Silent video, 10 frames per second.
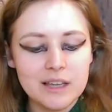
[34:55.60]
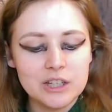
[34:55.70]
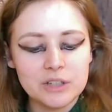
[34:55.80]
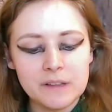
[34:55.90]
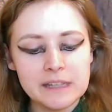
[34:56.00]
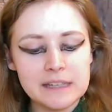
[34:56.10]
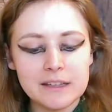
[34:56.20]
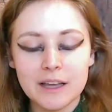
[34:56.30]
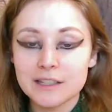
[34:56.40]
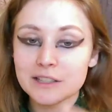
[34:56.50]
Just feeling
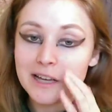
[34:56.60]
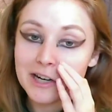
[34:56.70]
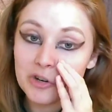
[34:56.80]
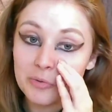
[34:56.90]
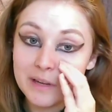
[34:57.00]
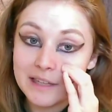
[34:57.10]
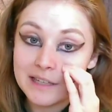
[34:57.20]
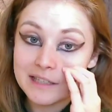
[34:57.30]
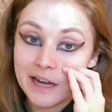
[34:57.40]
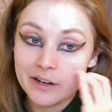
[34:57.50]
inclined to actually read the
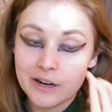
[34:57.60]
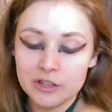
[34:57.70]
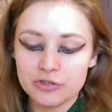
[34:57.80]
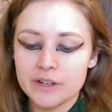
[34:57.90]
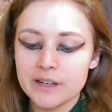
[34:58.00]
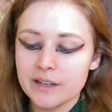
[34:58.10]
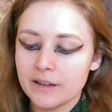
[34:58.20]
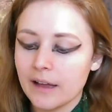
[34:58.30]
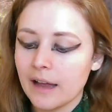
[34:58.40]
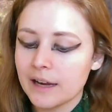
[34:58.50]
entire entry.
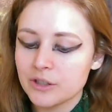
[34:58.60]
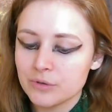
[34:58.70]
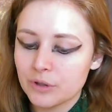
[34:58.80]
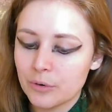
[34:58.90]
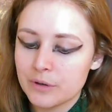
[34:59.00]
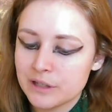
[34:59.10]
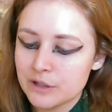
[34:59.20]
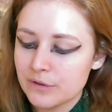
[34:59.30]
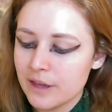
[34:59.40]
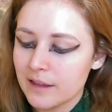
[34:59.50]
I don't always
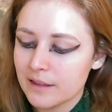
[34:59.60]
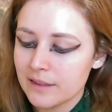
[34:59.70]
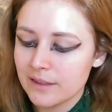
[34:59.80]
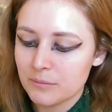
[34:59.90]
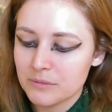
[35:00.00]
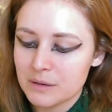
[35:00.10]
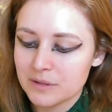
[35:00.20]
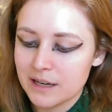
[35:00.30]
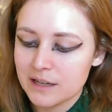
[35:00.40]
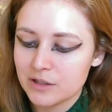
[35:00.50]
do that. Sometimes
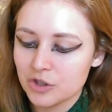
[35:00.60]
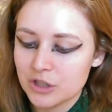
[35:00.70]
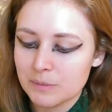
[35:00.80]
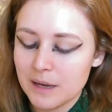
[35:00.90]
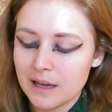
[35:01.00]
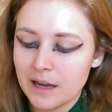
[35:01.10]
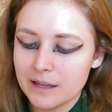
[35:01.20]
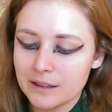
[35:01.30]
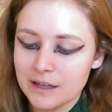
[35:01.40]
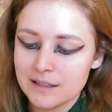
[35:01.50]
I just pick
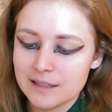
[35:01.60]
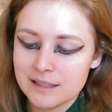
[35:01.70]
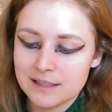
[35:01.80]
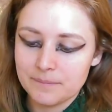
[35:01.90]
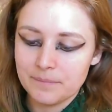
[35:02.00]
highlights.